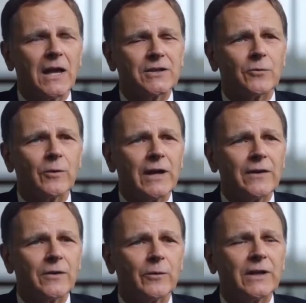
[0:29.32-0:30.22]
as a
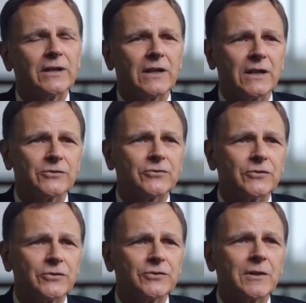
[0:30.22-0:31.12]
way that we could
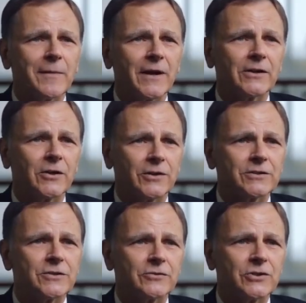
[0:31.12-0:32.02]
introduce the American Heart
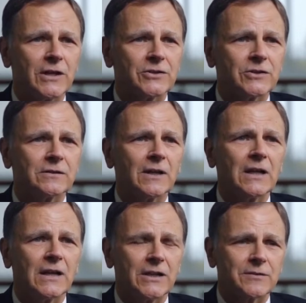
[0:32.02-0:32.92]
Association,
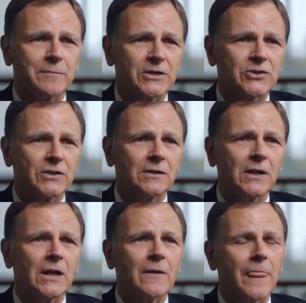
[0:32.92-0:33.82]
its mission,
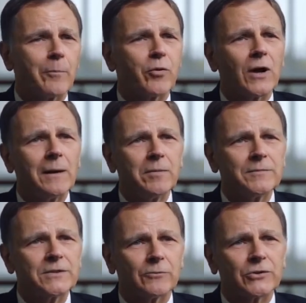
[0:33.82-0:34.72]
the
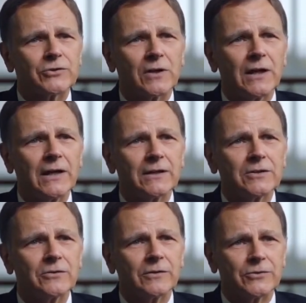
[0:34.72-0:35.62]
problems that we're trying
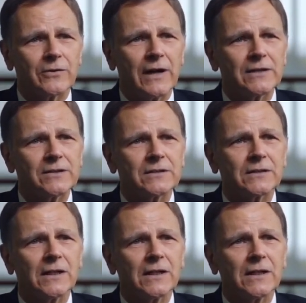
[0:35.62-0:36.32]
to address